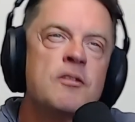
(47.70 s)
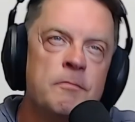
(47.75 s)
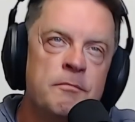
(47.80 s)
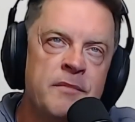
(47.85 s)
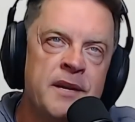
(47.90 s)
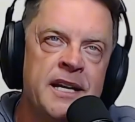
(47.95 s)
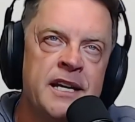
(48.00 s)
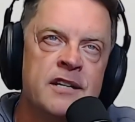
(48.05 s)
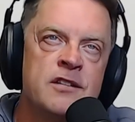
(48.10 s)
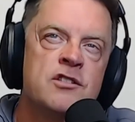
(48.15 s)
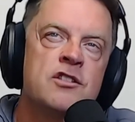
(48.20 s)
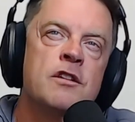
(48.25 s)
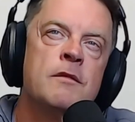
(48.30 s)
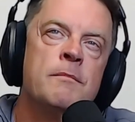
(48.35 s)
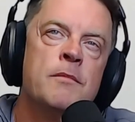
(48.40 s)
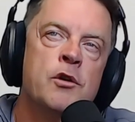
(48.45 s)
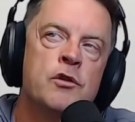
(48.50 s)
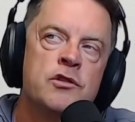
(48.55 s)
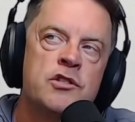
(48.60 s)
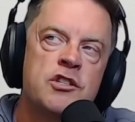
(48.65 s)
to me is
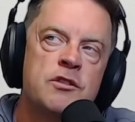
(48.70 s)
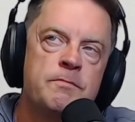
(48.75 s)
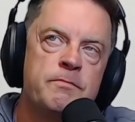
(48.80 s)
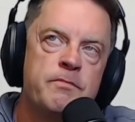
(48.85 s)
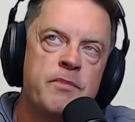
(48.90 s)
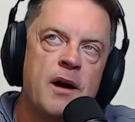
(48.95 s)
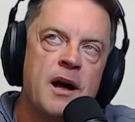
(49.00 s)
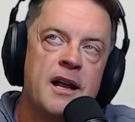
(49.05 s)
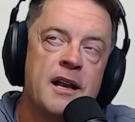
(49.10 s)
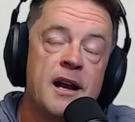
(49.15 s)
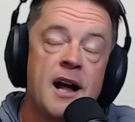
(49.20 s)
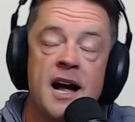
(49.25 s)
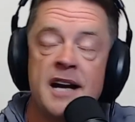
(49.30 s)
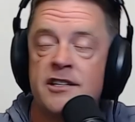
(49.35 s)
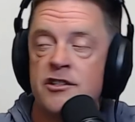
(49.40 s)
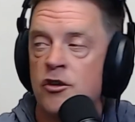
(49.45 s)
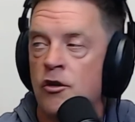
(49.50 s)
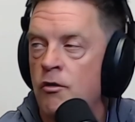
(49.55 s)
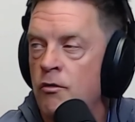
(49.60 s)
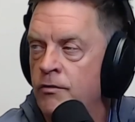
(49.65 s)
the most,
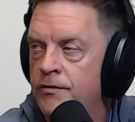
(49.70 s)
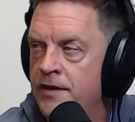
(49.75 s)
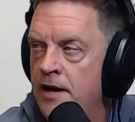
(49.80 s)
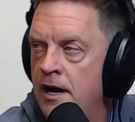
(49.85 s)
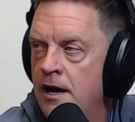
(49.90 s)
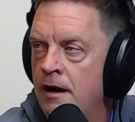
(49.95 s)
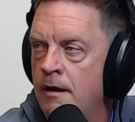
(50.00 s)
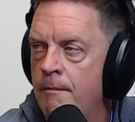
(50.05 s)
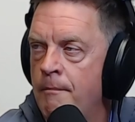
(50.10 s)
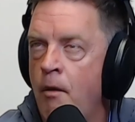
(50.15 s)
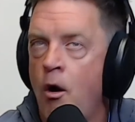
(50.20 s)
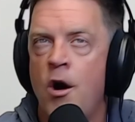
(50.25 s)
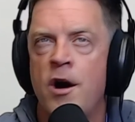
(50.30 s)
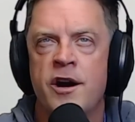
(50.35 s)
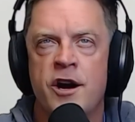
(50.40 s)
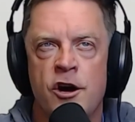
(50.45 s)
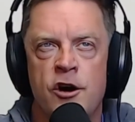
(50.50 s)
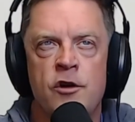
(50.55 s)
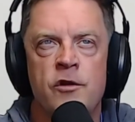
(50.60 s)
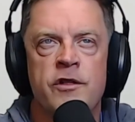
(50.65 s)
I told
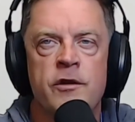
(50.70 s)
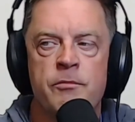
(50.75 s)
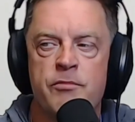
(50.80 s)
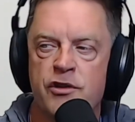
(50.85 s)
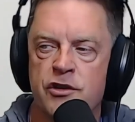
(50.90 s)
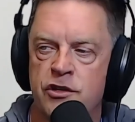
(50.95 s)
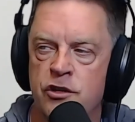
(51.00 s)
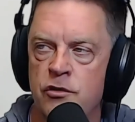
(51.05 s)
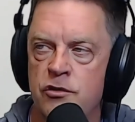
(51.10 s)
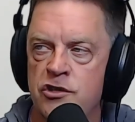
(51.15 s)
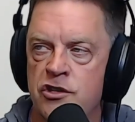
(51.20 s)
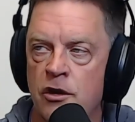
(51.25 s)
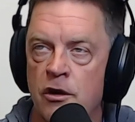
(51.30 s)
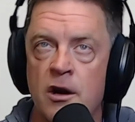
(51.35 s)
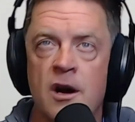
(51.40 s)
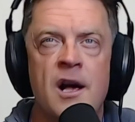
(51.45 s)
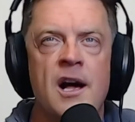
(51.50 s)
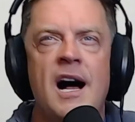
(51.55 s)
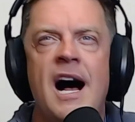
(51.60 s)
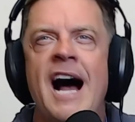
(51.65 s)
Margo, the
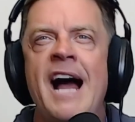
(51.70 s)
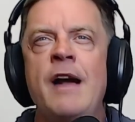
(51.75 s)
producer,